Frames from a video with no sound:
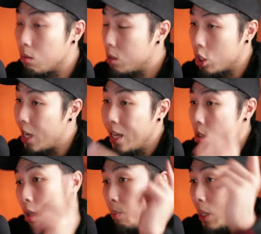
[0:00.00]
That just
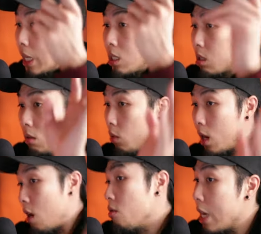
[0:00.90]
stays on the peaks of
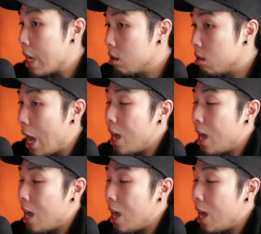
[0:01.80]
whatever it is.